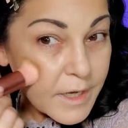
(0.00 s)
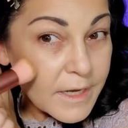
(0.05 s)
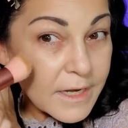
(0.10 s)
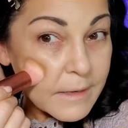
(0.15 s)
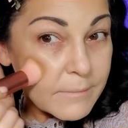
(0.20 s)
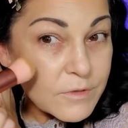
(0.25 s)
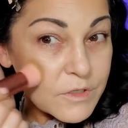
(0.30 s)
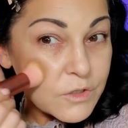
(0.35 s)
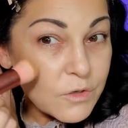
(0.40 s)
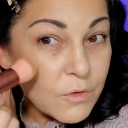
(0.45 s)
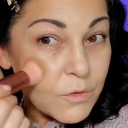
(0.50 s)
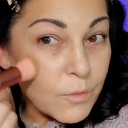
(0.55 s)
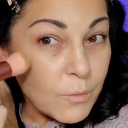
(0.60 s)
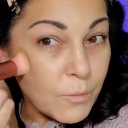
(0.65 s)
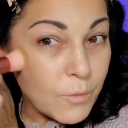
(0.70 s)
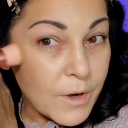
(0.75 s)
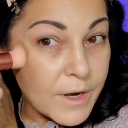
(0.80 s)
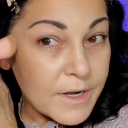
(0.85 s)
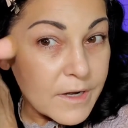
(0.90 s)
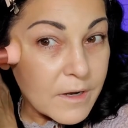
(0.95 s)
And I'm just going
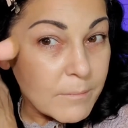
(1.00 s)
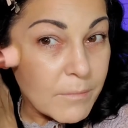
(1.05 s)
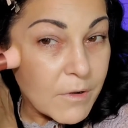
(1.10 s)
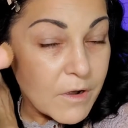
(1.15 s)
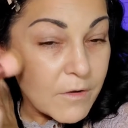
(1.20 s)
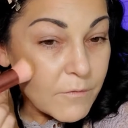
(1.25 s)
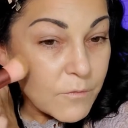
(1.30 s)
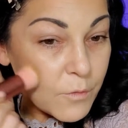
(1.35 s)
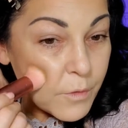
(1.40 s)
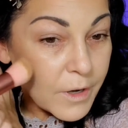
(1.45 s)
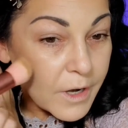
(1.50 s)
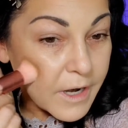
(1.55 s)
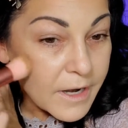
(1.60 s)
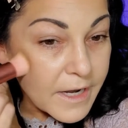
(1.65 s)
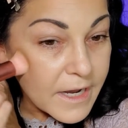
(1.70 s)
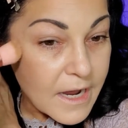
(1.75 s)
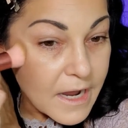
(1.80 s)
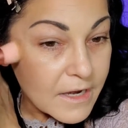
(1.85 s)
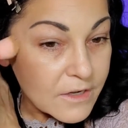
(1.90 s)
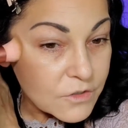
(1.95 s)
right above where I
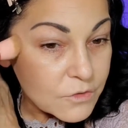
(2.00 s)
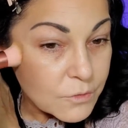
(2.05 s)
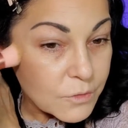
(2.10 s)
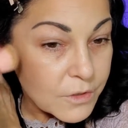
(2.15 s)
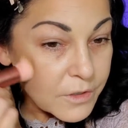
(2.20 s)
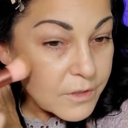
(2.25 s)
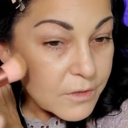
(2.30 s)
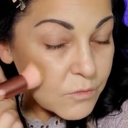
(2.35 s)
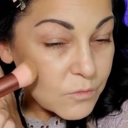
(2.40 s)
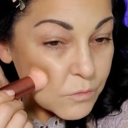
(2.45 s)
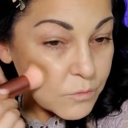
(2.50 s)
contoured,